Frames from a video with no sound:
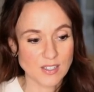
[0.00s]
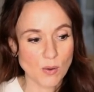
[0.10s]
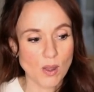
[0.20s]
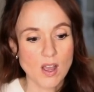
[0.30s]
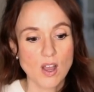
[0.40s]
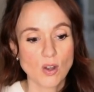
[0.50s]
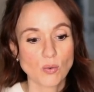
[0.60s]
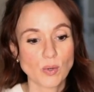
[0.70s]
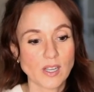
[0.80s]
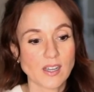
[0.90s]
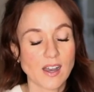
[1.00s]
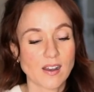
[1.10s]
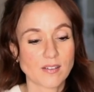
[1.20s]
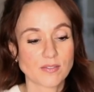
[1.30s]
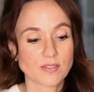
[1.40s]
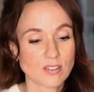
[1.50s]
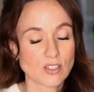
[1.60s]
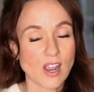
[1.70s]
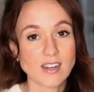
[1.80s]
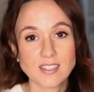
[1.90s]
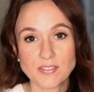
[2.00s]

So we have tried